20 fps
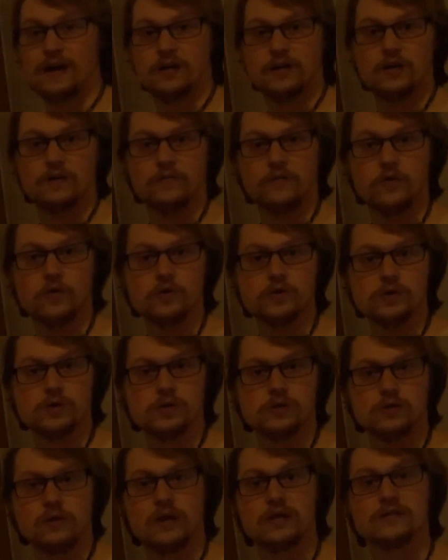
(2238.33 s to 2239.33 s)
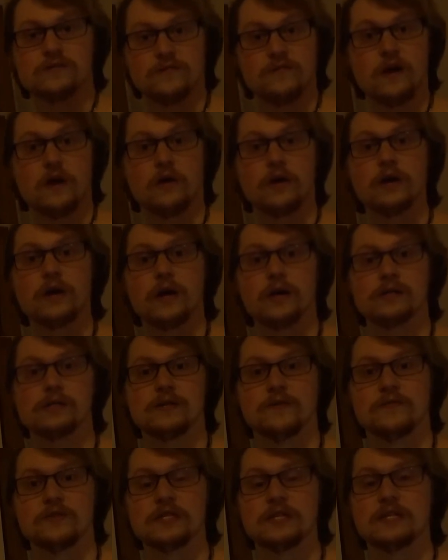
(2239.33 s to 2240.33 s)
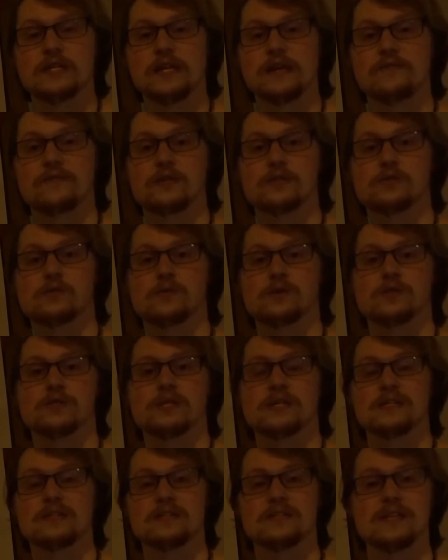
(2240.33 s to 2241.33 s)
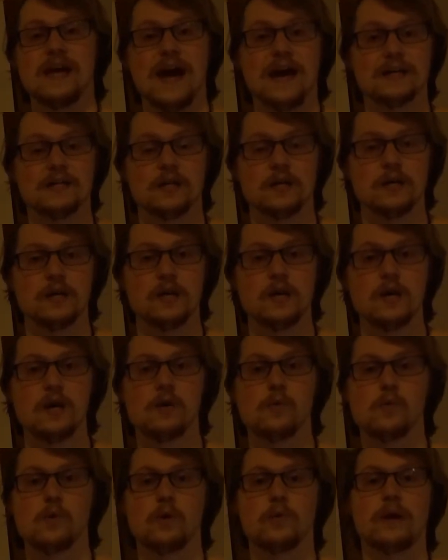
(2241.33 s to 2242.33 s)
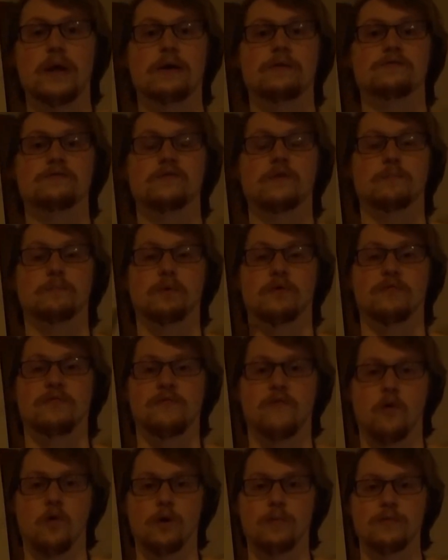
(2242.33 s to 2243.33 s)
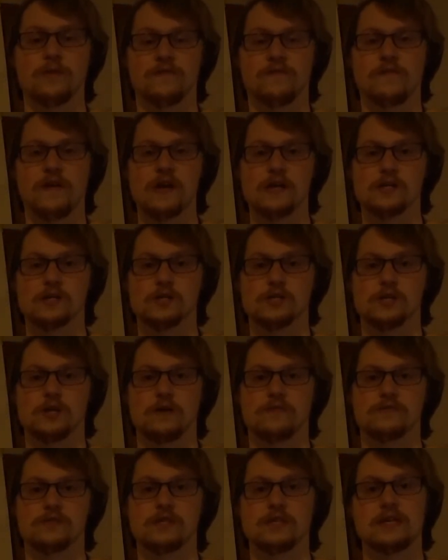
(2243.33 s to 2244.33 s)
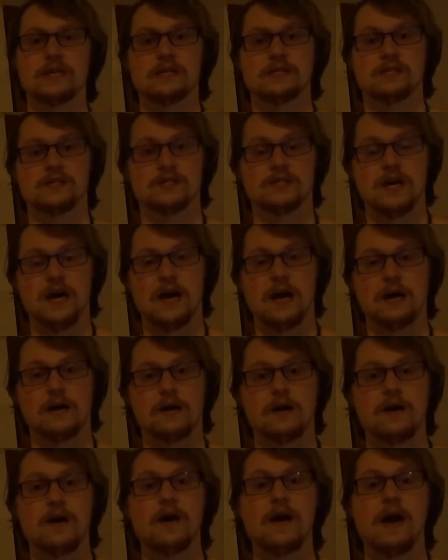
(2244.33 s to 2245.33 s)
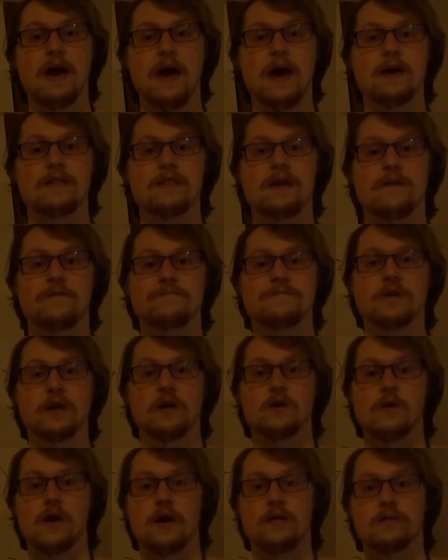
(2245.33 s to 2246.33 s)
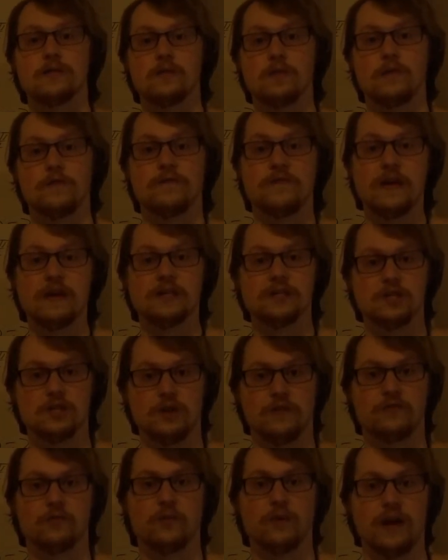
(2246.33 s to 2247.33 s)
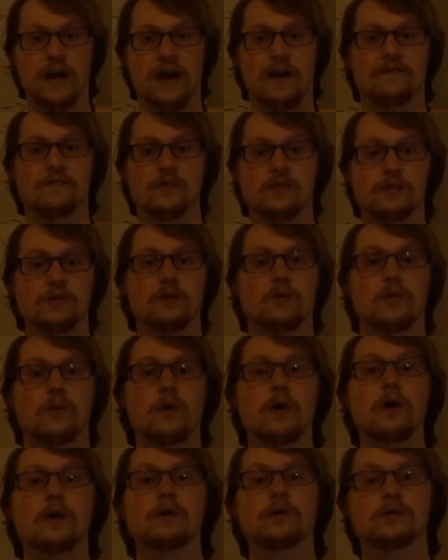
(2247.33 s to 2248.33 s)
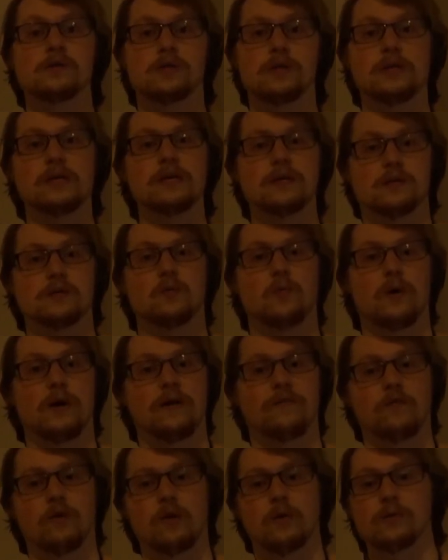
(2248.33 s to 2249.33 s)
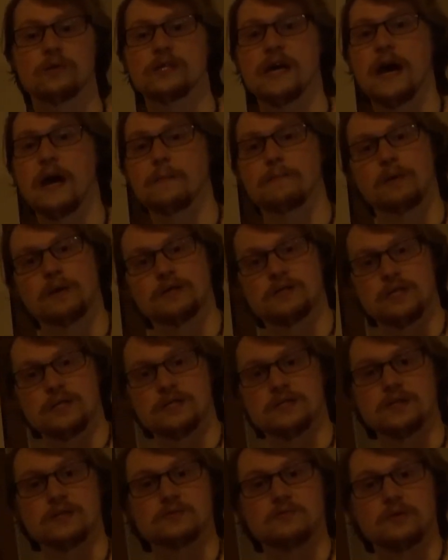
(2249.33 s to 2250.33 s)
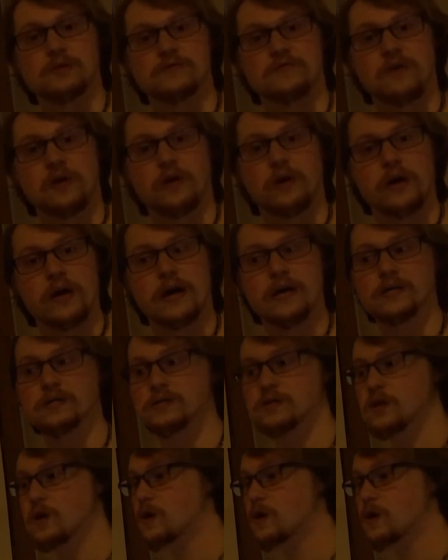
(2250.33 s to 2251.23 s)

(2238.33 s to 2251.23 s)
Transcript: conversion. So that's very nice. If it didn't give it to us exactly, we would have to perform the phase shift to get to sine, and then figure out the phase shift we'd have to do to get to whatever it was at. But since this one's very nice,